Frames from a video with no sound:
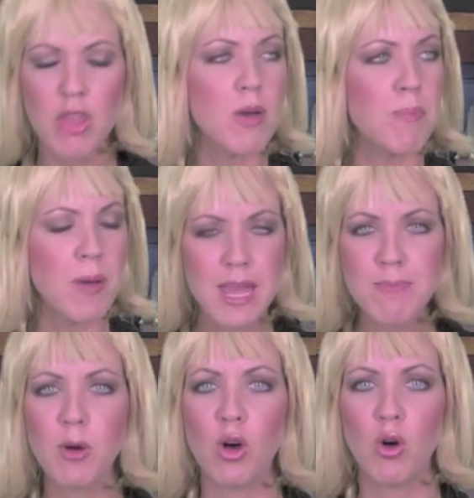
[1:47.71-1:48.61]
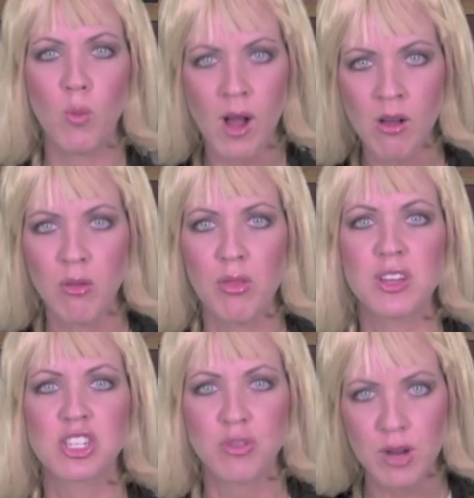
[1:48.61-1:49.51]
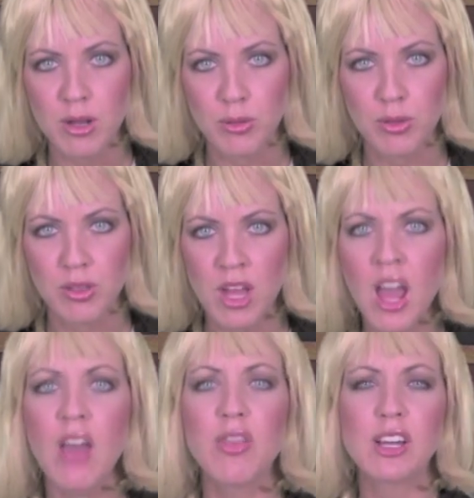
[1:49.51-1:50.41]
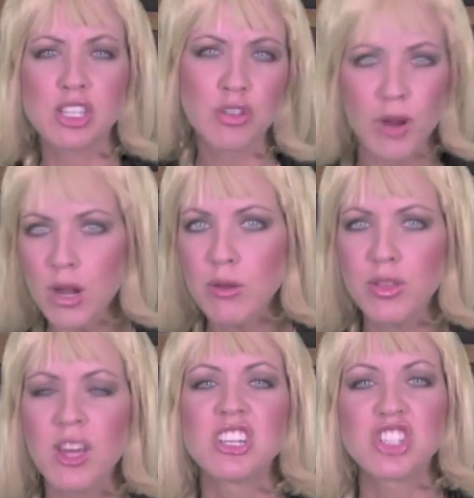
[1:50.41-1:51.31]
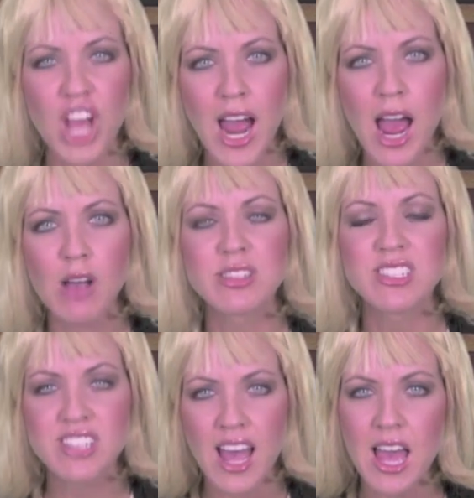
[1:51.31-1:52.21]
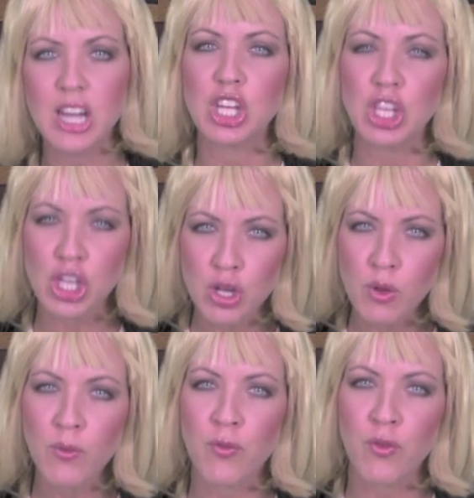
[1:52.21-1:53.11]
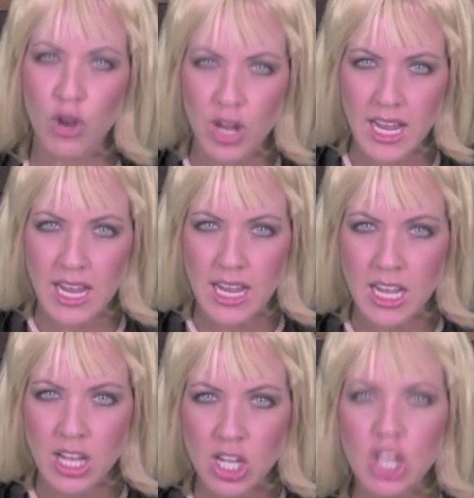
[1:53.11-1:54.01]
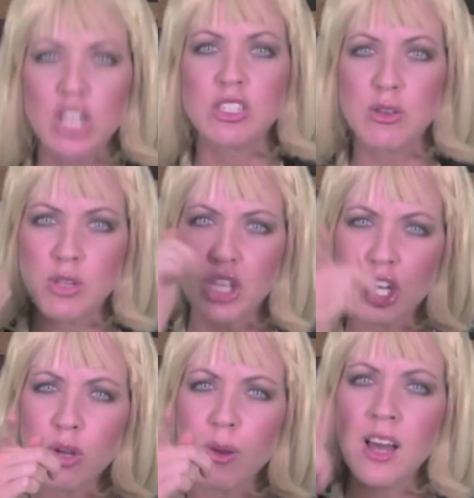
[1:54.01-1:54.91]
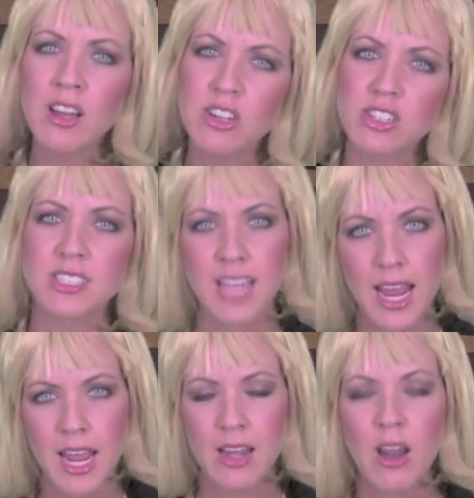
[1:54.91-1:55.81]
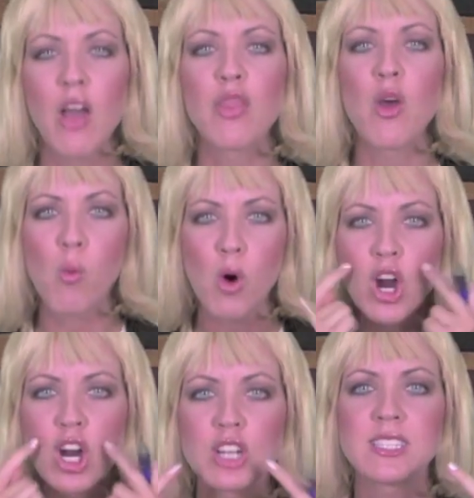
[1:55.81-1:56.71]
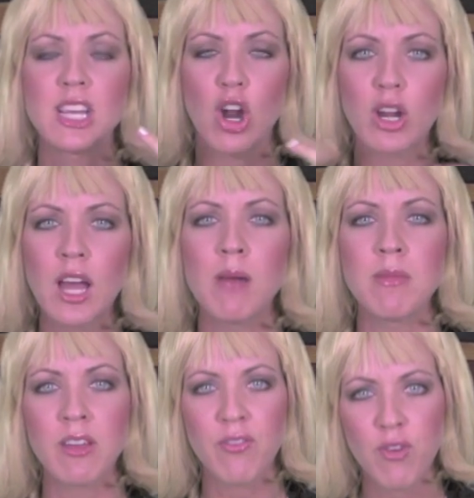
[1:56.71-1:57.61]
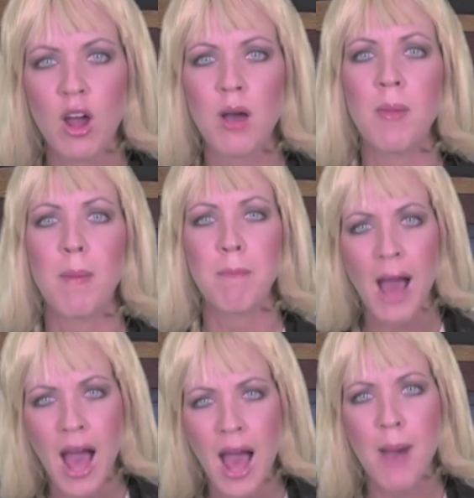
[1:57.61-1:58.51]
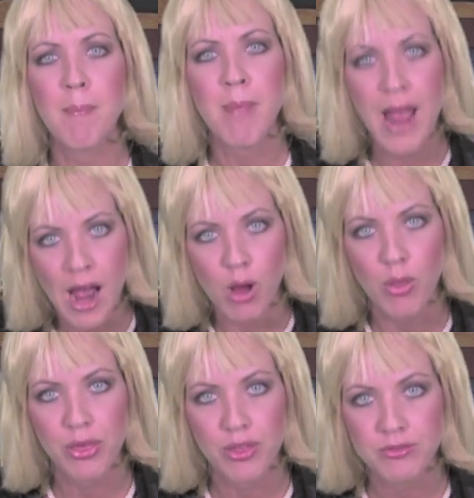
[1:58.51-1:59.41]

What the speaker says: The people want the truth. The truth shall set you free. Do you understand the words that are coming from my mouth?